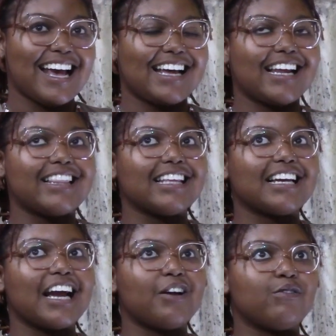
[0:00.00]
And I
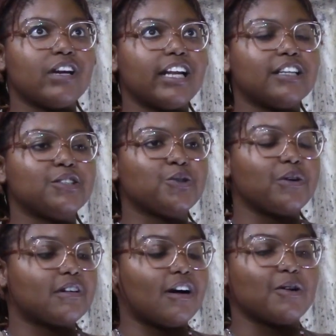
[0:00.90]
think I really
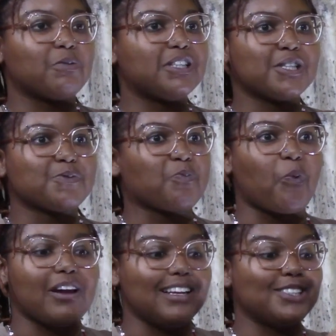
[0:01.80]
enjoyed... God, we just
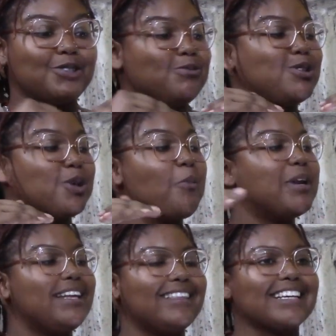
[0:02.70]
went into so
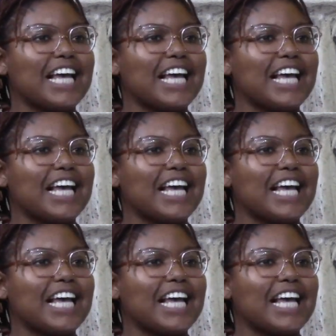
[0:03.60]
many things.